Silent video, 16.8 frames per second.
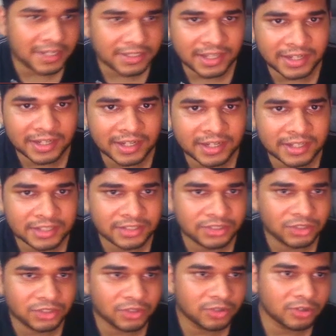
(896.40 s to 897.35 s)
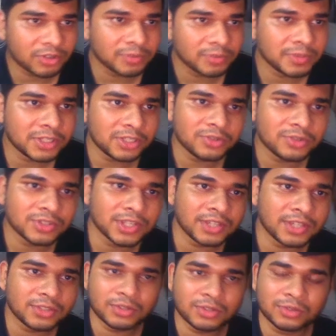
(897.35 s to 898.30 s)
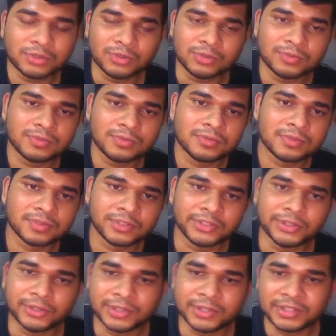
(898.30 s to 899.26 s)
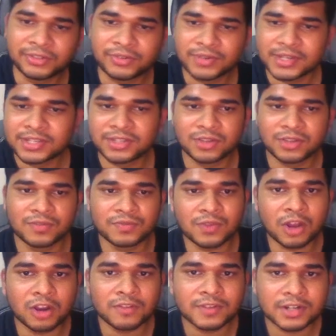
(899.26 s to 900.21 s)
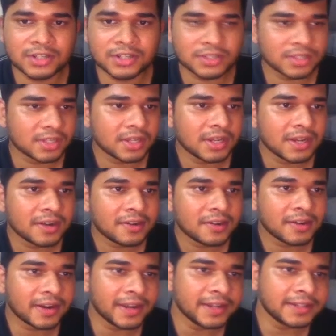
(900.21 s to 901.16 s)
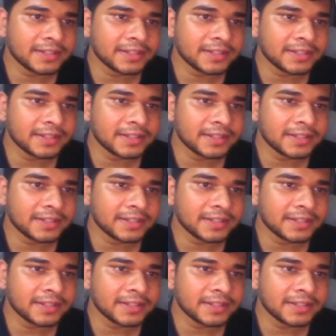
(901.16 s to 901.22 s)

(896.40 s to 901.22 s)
that are you going to be using to increase your followers, right?